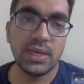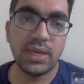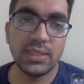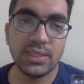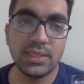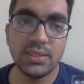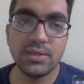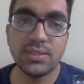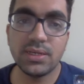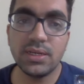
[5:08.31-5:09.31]
And then
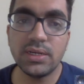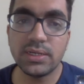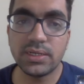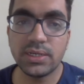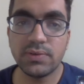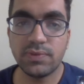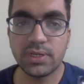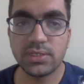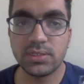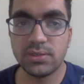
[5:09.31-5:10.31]
there is a return
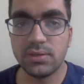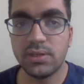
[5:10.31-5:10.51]
function.